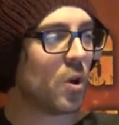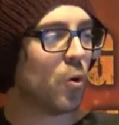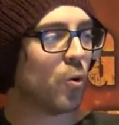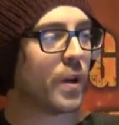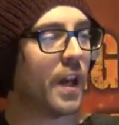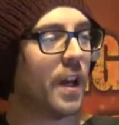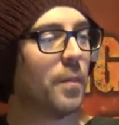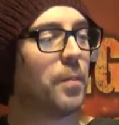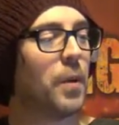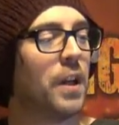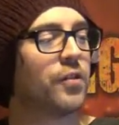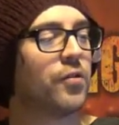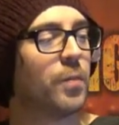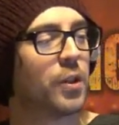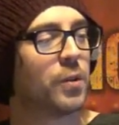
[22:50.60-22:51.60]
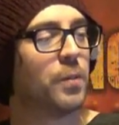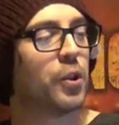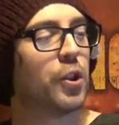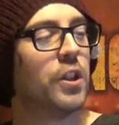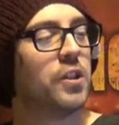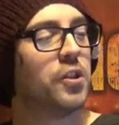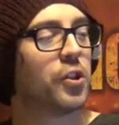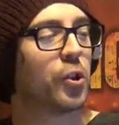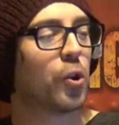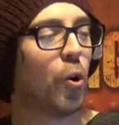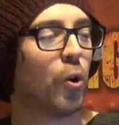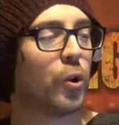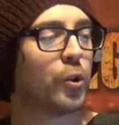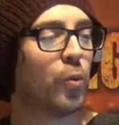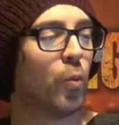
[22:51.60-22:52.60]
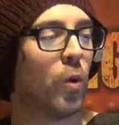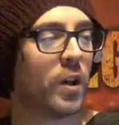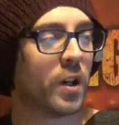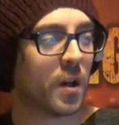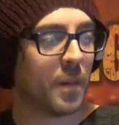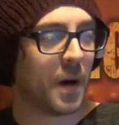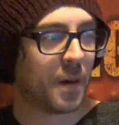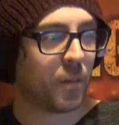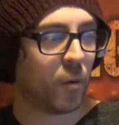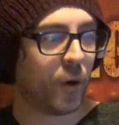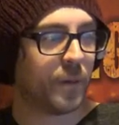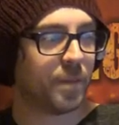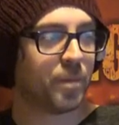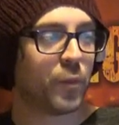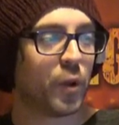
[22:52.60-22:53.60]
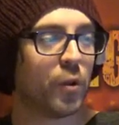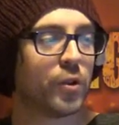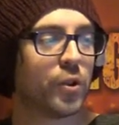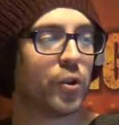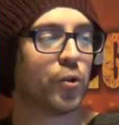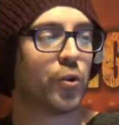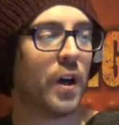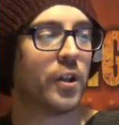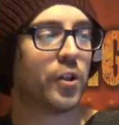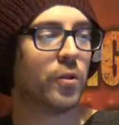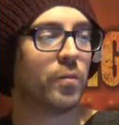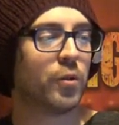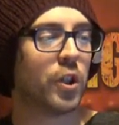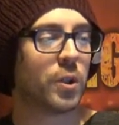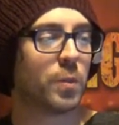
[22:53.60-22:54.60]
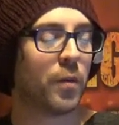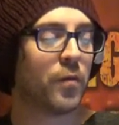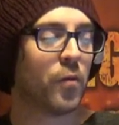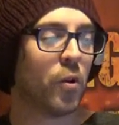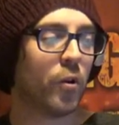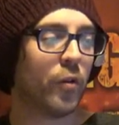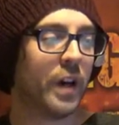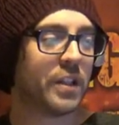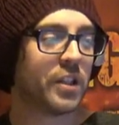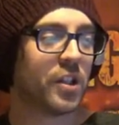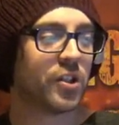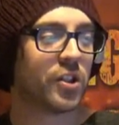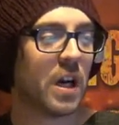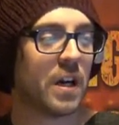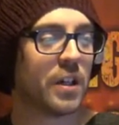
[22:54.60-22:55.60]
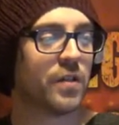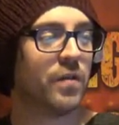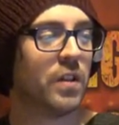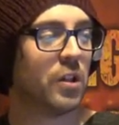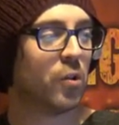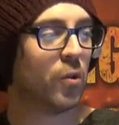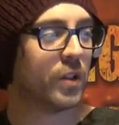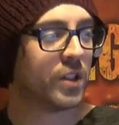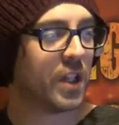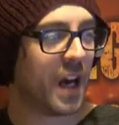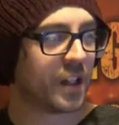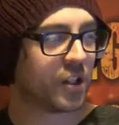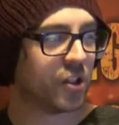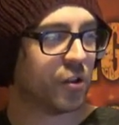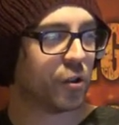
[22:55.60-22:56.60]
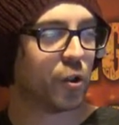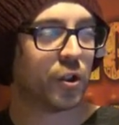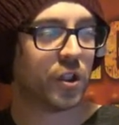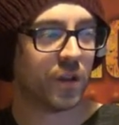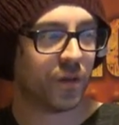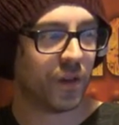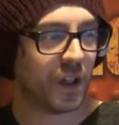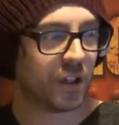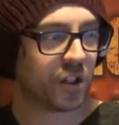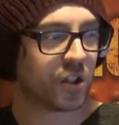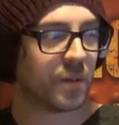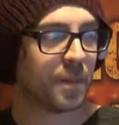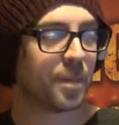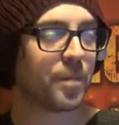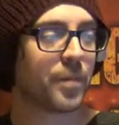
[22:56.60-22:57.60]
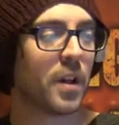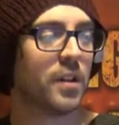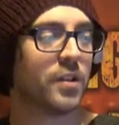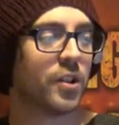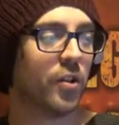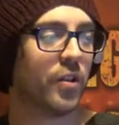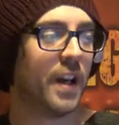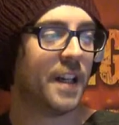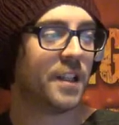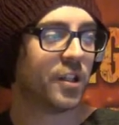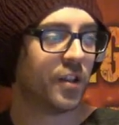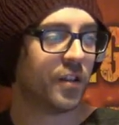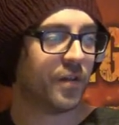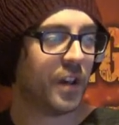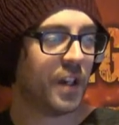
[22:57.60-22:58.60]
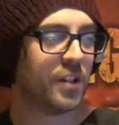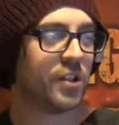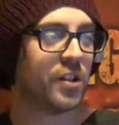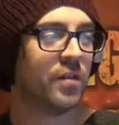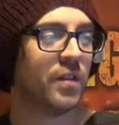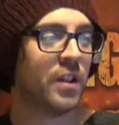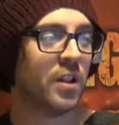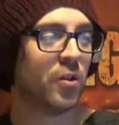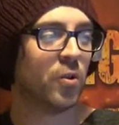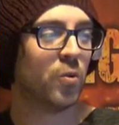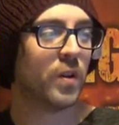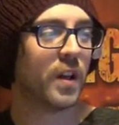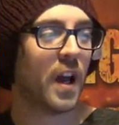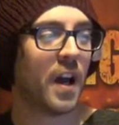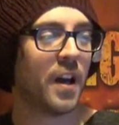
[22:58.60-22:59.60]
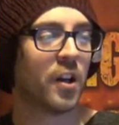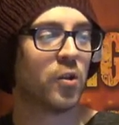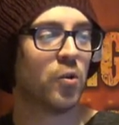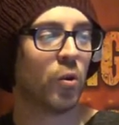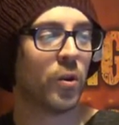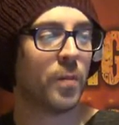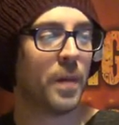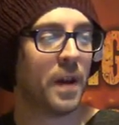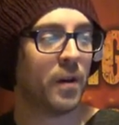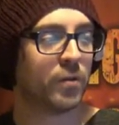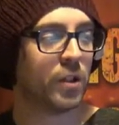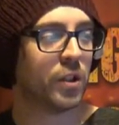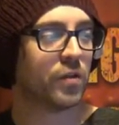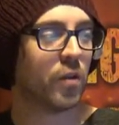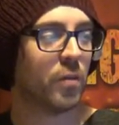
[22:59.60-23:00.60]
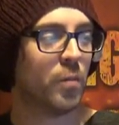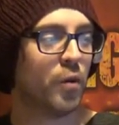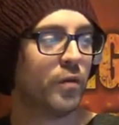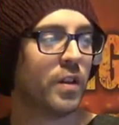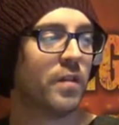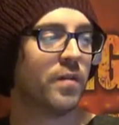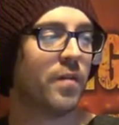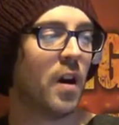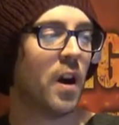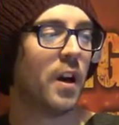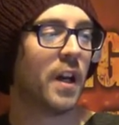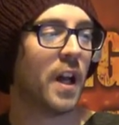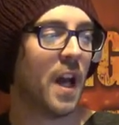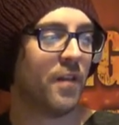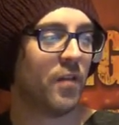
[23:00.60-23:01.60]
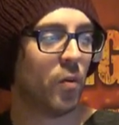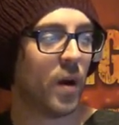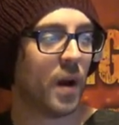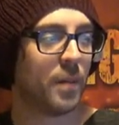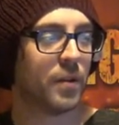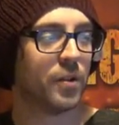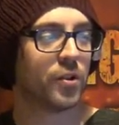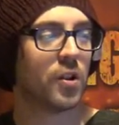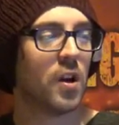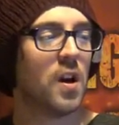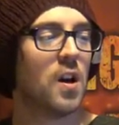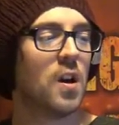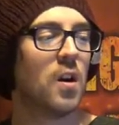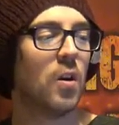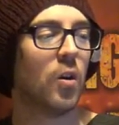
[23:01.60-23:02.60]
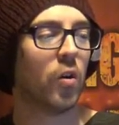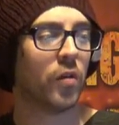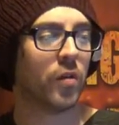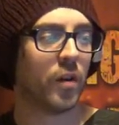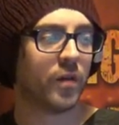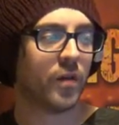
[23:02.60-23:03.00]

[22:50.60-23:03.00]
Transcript: Okay, Blasphemous Machines cost 1 command point. Use the stratagem just before a Heretic Astartes vehicle attacks in the shooting phase. Until the end of the phase, the vehicle can ignore the penalties for moving and firing heavy weapons or for